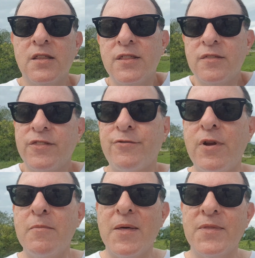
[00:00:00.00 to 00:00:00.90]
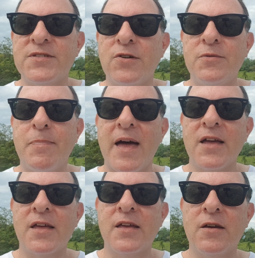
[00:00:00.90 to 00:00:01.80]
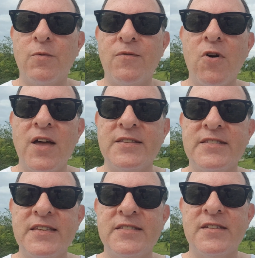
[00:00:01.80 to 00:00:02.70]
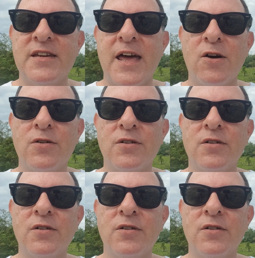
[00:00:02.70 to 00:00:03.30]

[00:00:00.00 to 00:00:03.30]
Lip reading: 3 months odd back. We've got his sister now.